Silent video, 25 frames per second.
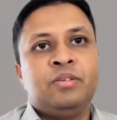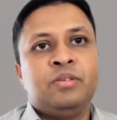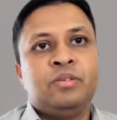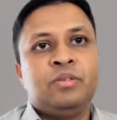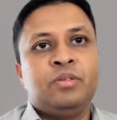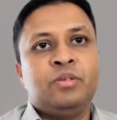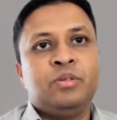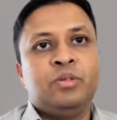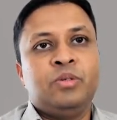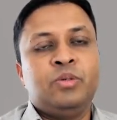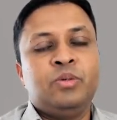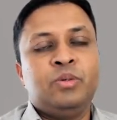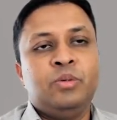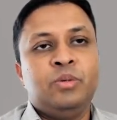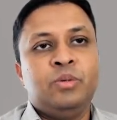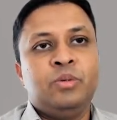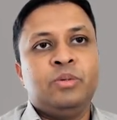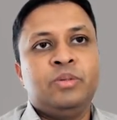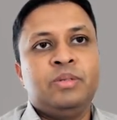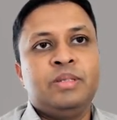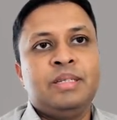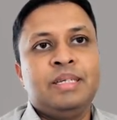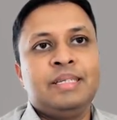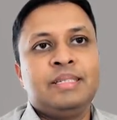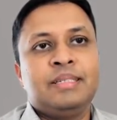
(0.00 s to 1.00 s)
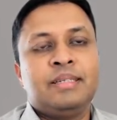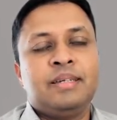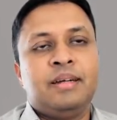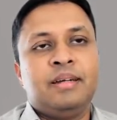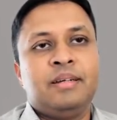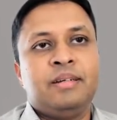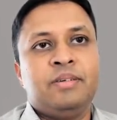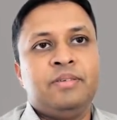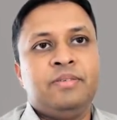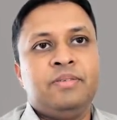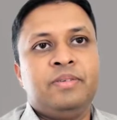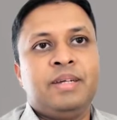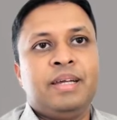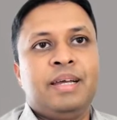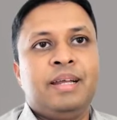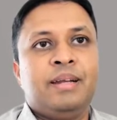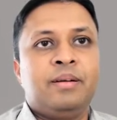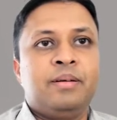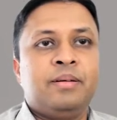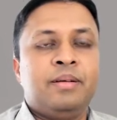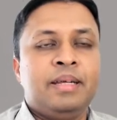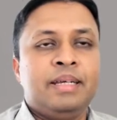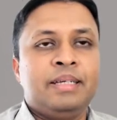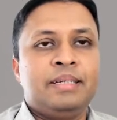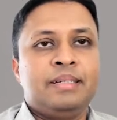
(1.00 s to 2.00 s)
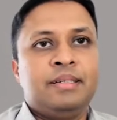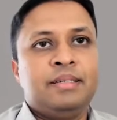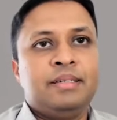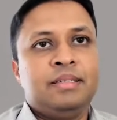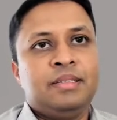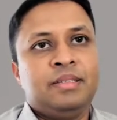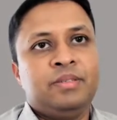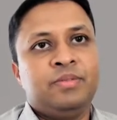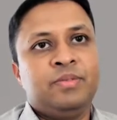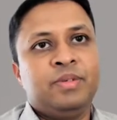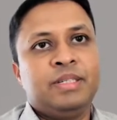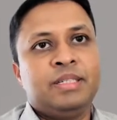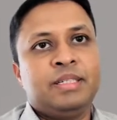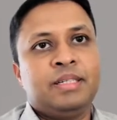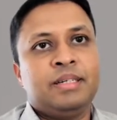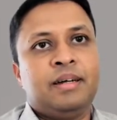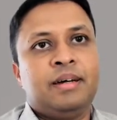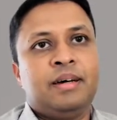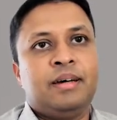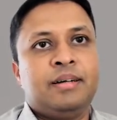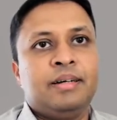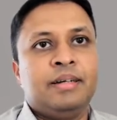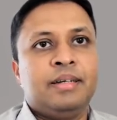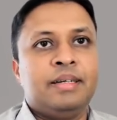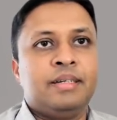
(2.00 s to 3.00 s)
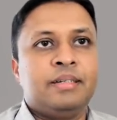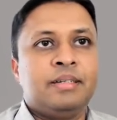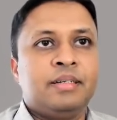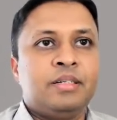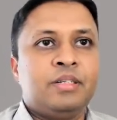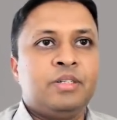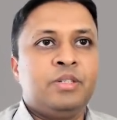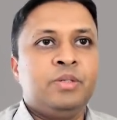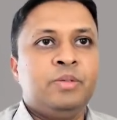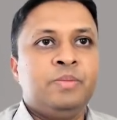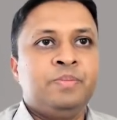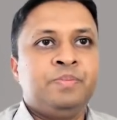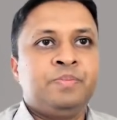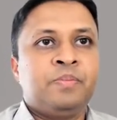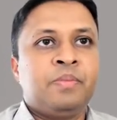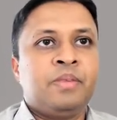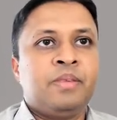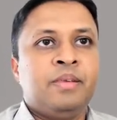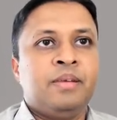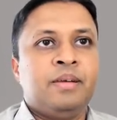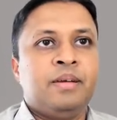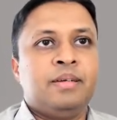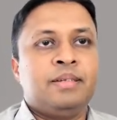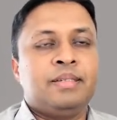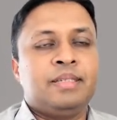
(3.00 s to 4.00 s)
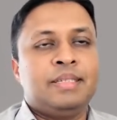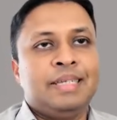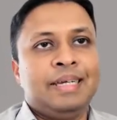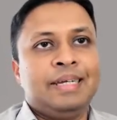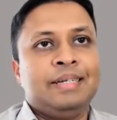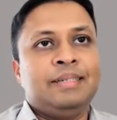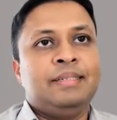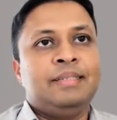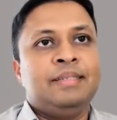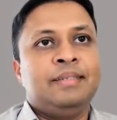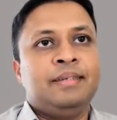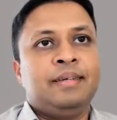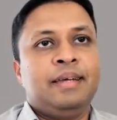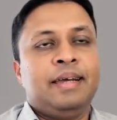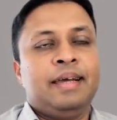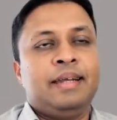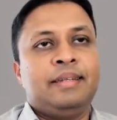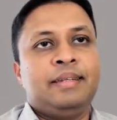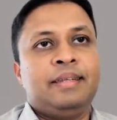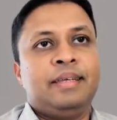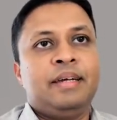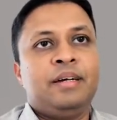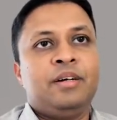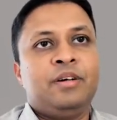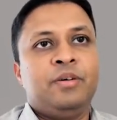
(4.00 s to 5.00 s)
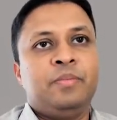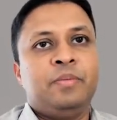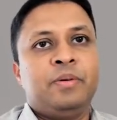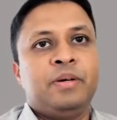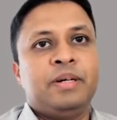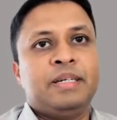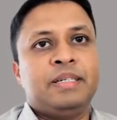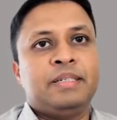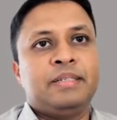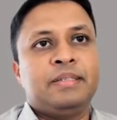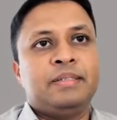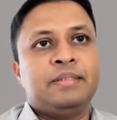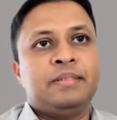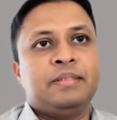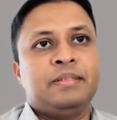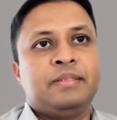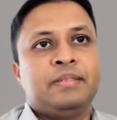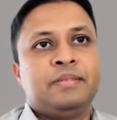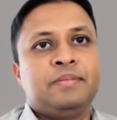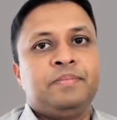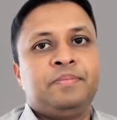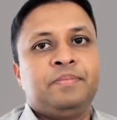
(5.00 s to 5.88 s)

to do these kind of calculations, which are related to sets and their operations.